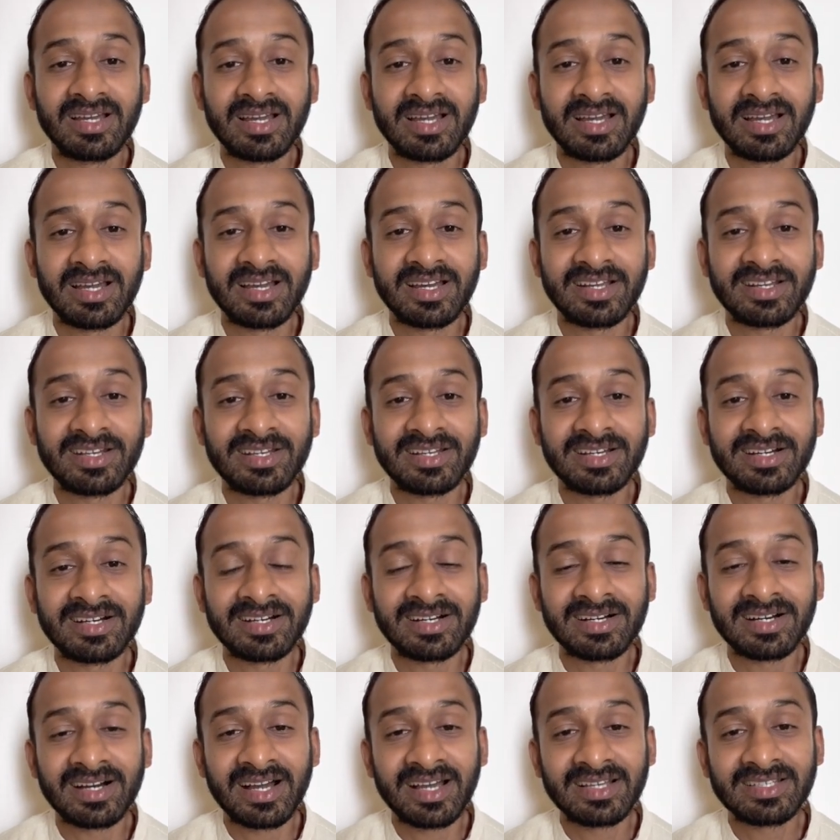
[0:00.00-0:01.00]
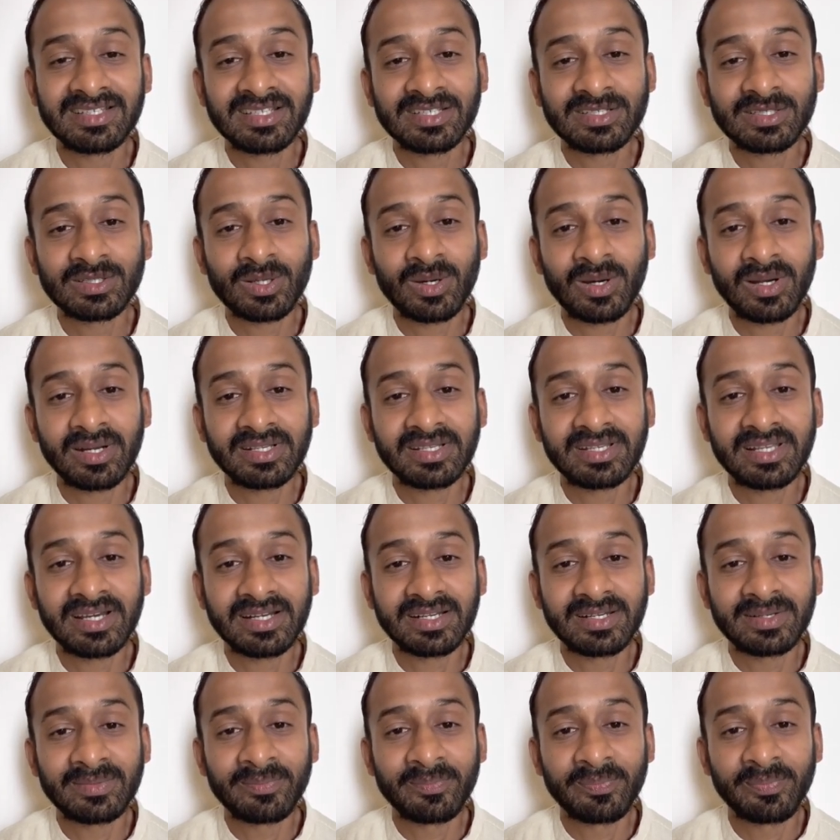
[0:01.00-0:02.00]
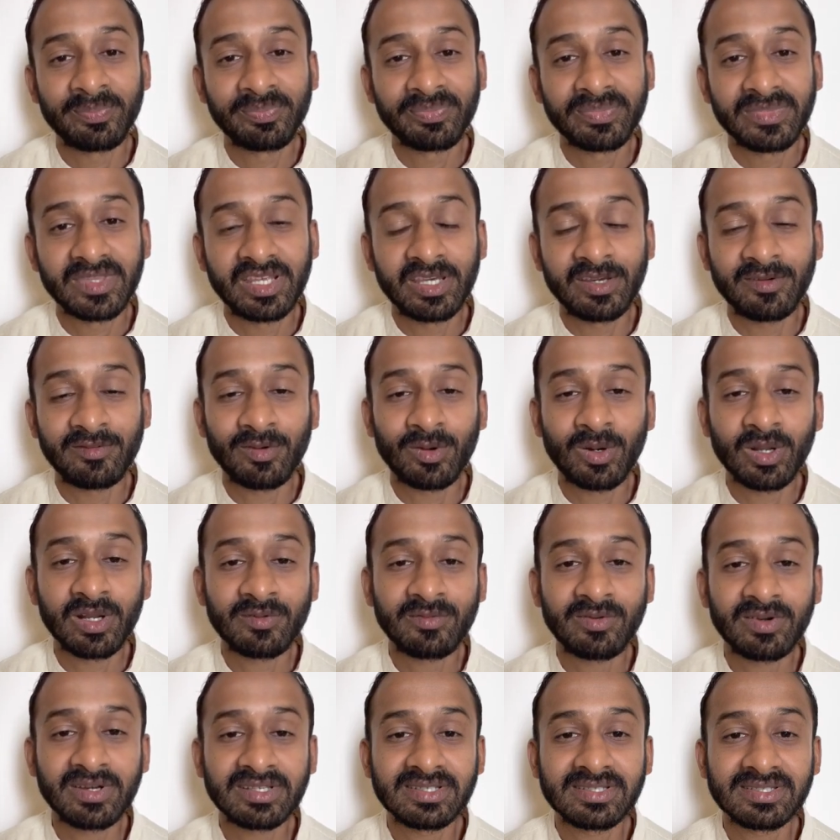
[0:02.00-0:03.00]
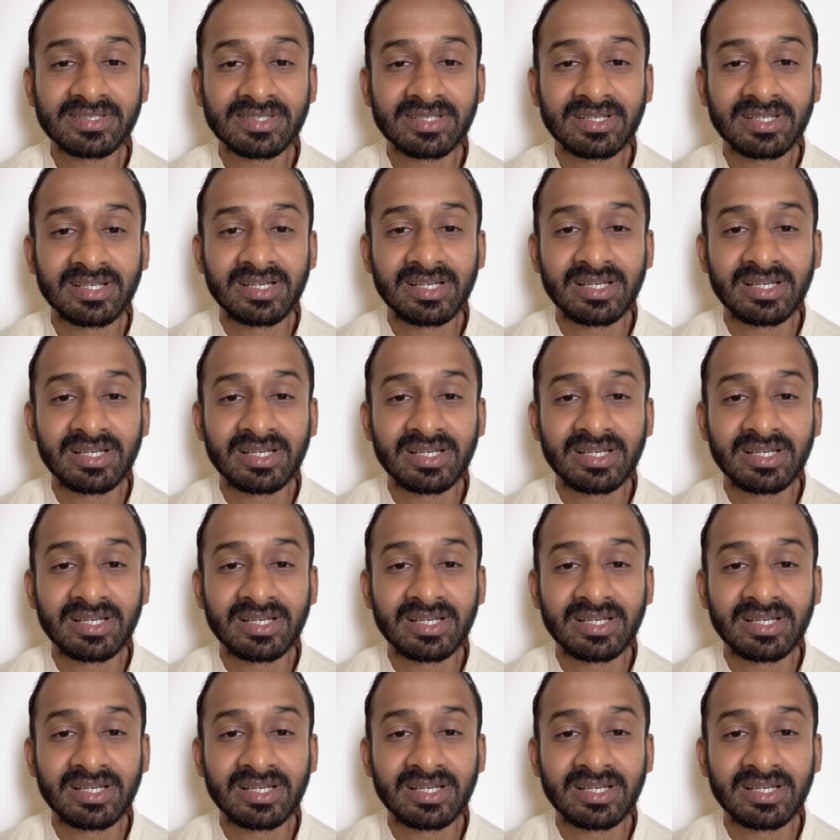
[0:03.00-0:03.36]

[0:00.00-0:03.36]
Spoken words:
And I just thought that if all of us